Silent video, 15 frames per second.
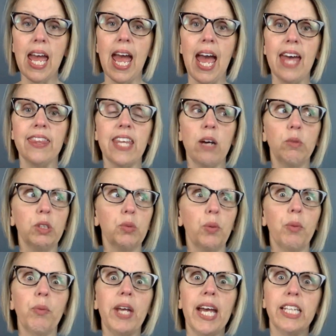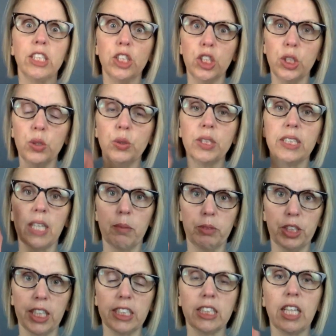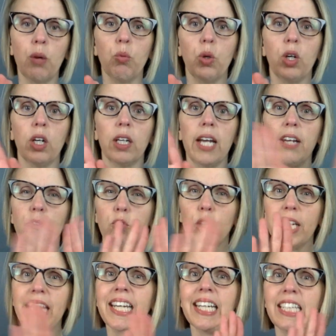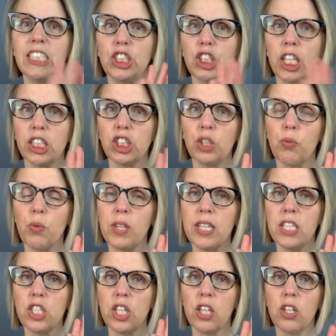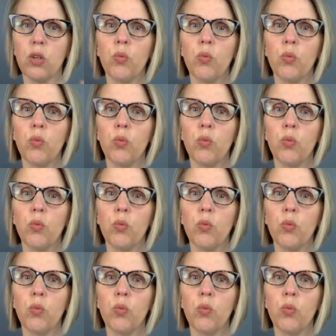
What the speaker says: and that was when we had 2 subjects that were kind of working in conjunction with each other.